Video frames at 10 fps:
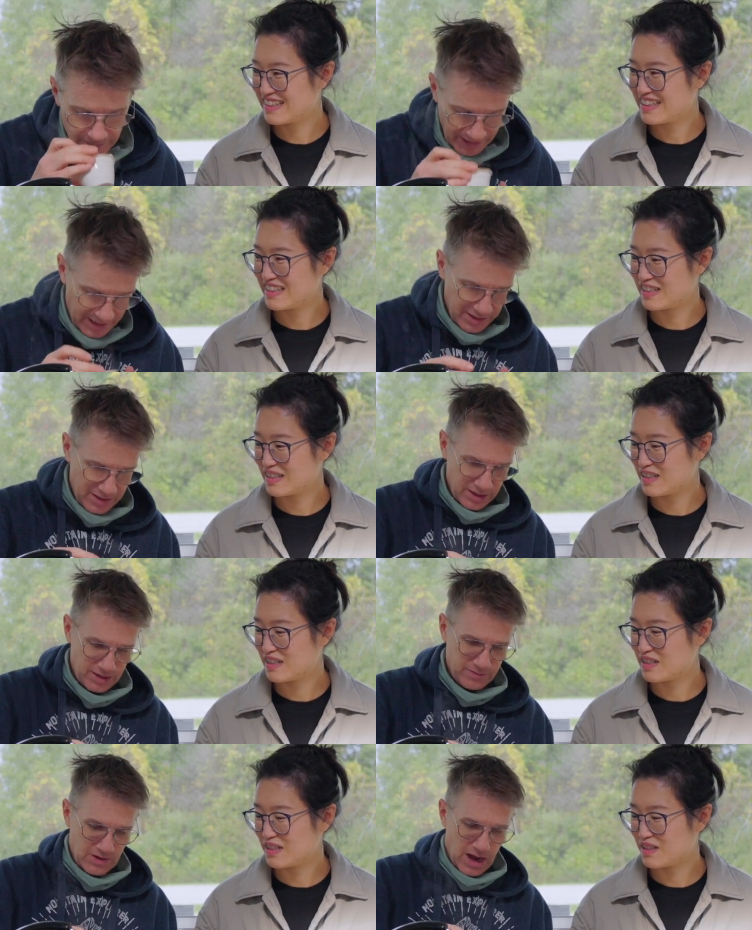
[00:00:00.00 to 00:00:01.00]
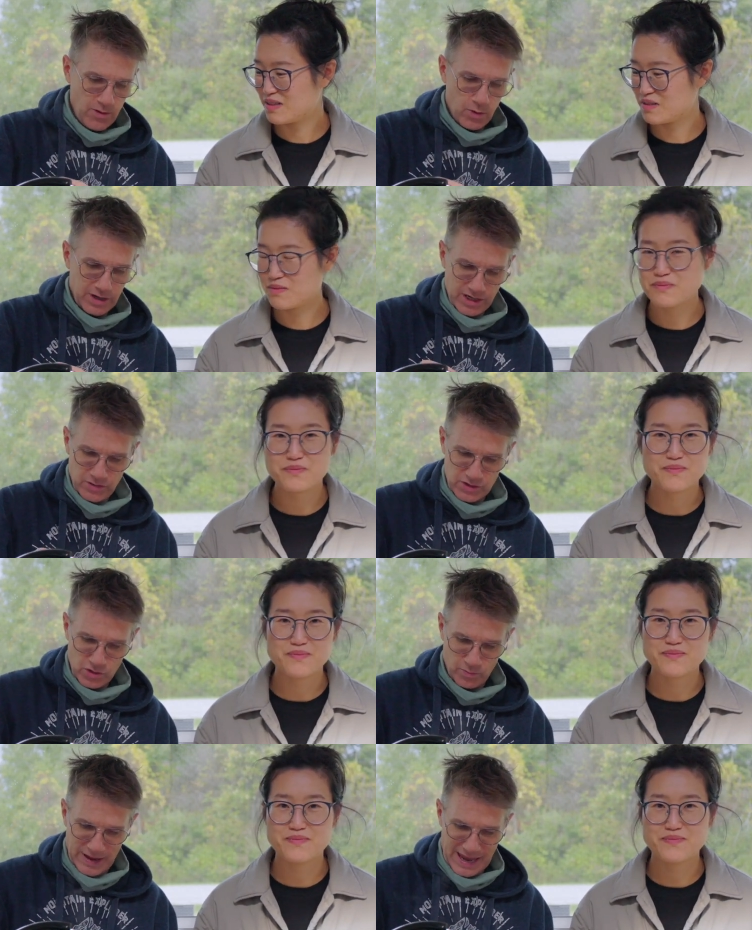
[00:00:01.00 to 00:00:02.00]
Speaker 1: and the Gaiwan here is
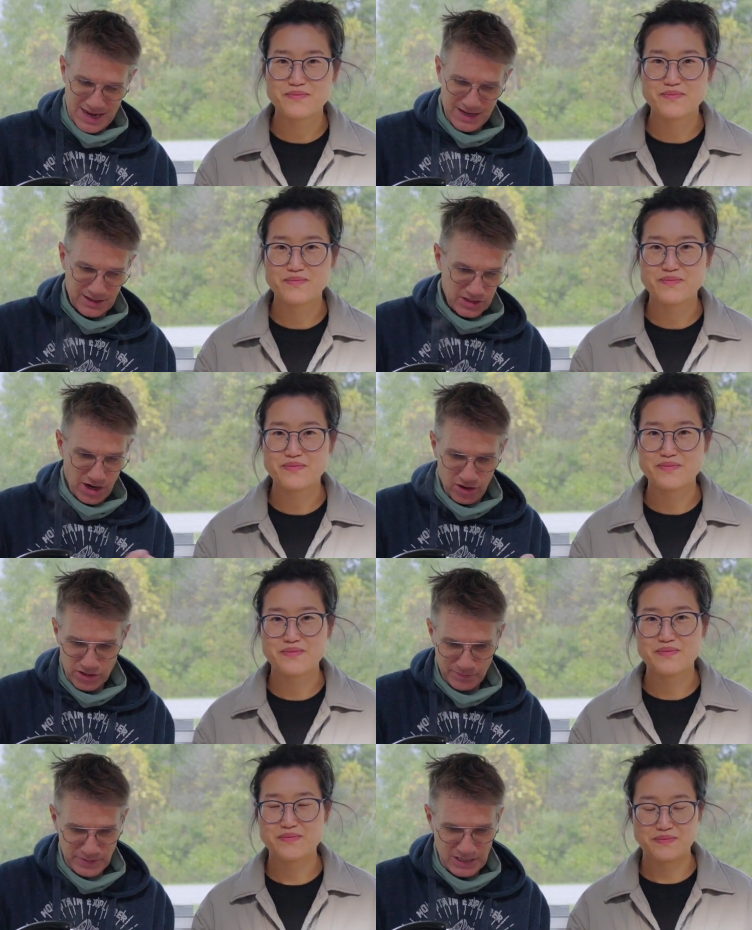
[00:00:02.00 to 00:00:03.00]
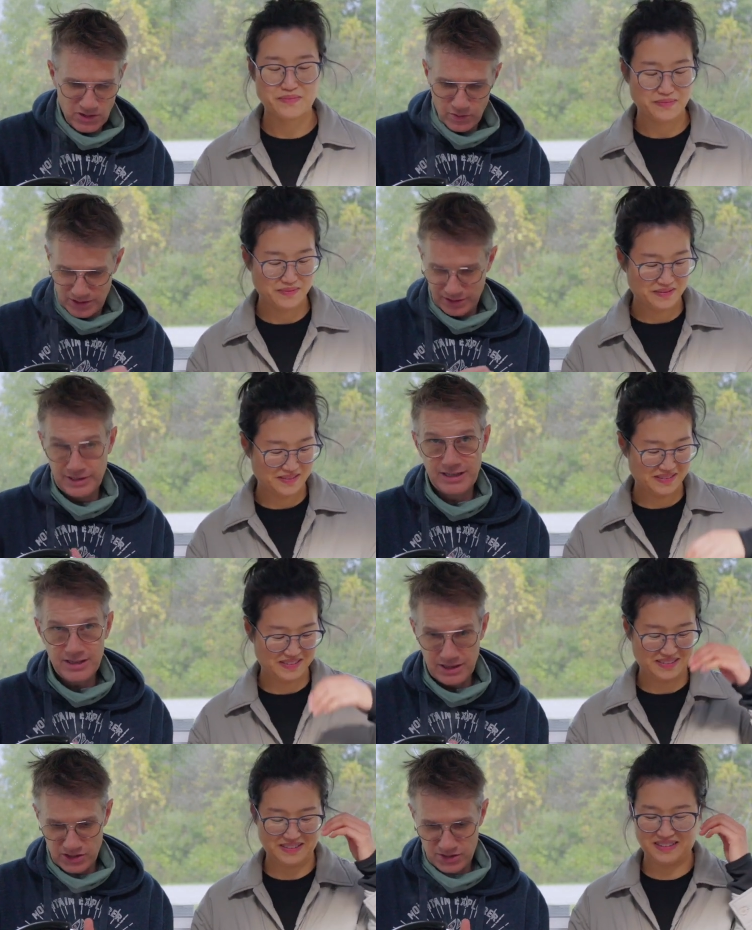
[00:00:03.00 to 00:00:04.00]
opaque and it's hard to peek with the lid
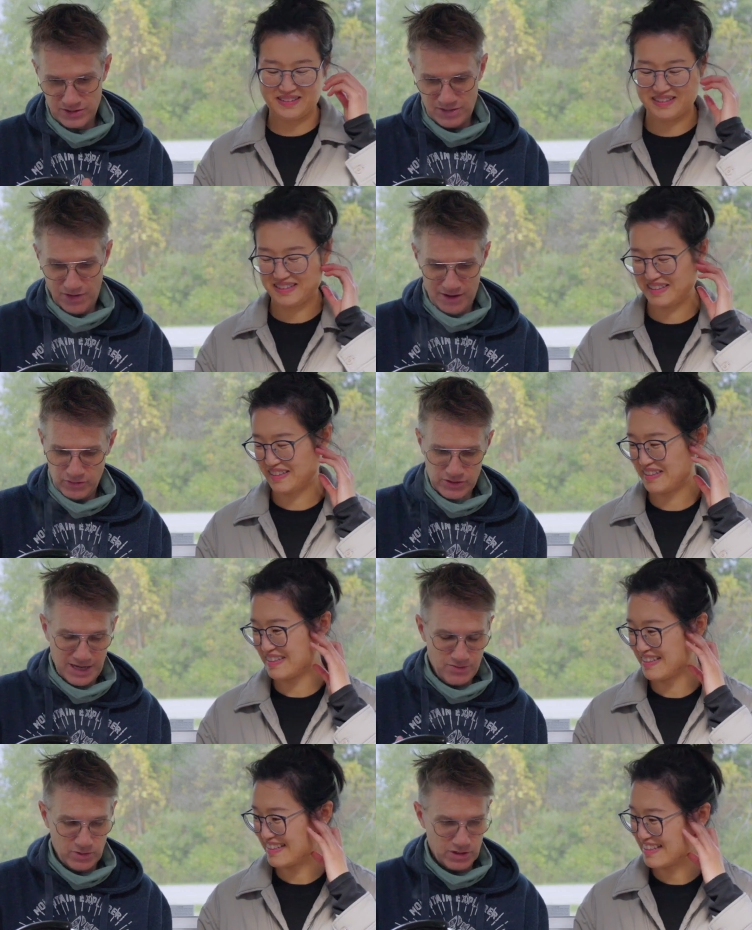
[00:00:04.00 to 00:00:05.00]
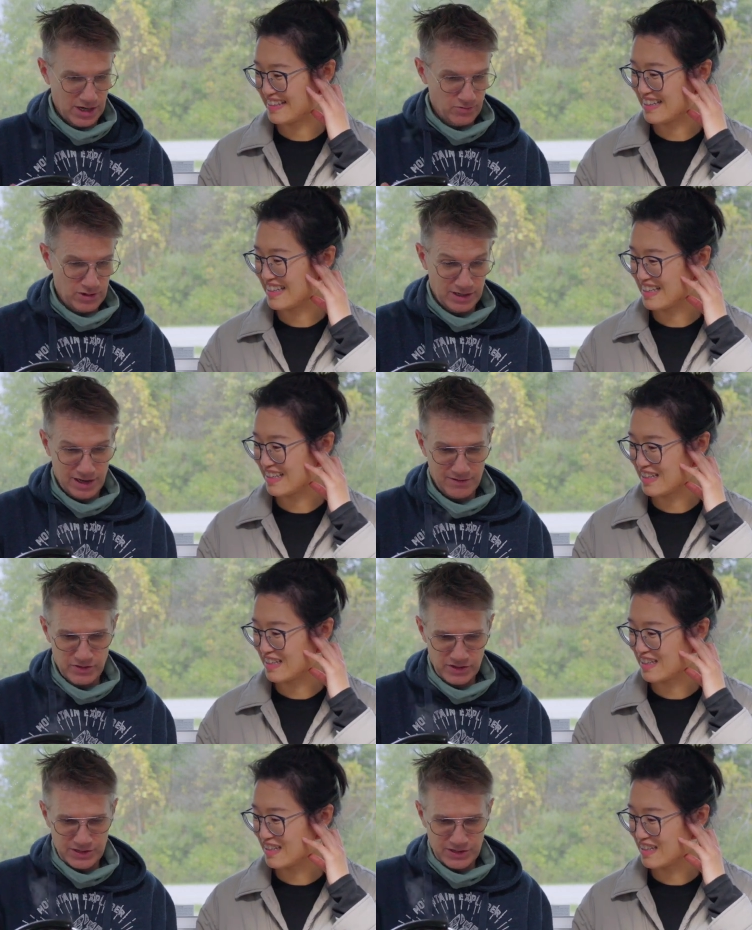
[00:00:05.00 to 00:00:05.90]
in this travel set, which I really love this